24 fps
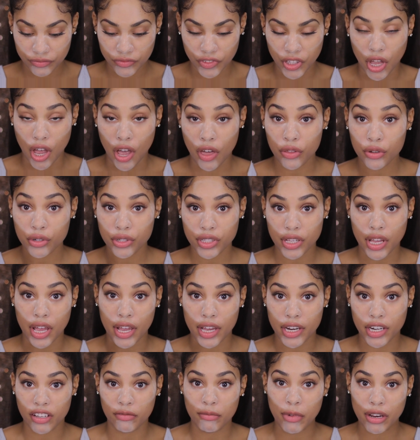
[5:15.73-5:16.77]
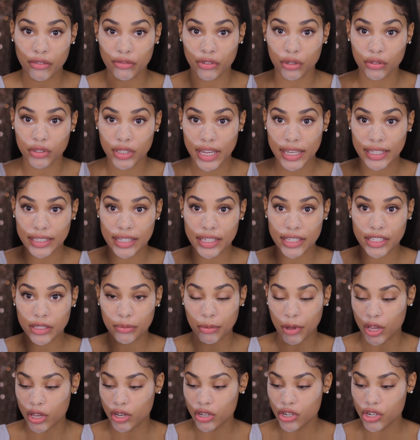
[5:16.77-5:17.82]
the other side of my Real Technique
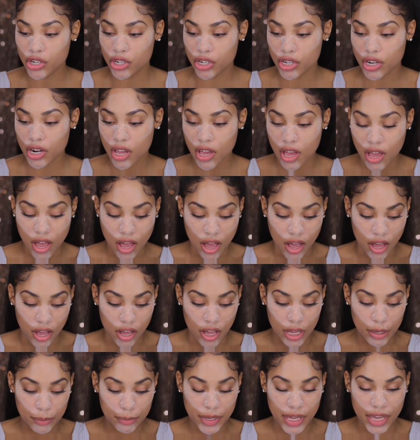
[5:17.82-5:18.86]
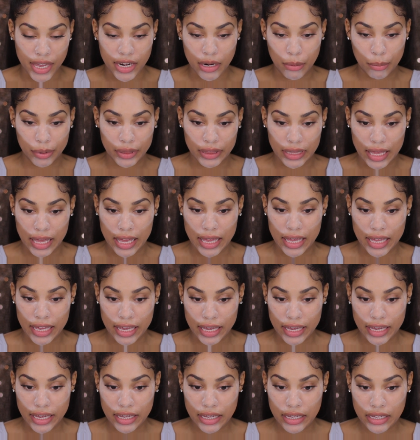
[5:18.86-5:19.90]
sponge um, and
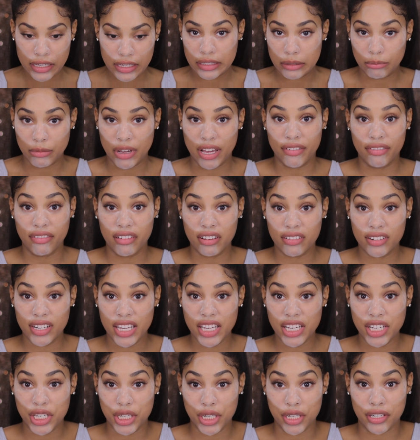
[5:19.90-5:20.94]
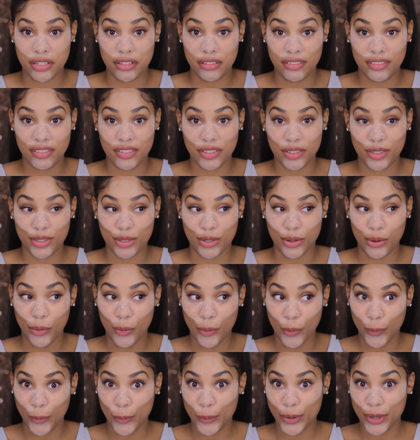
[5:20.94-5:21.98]
apply my foundation.
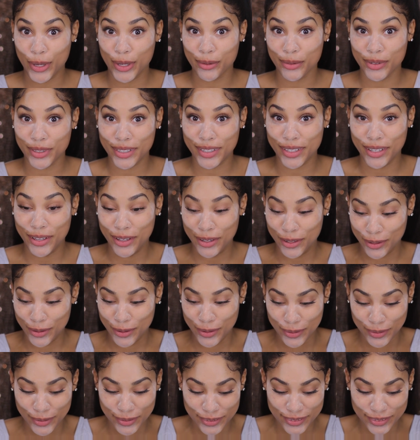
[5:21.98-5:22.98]
So here we go.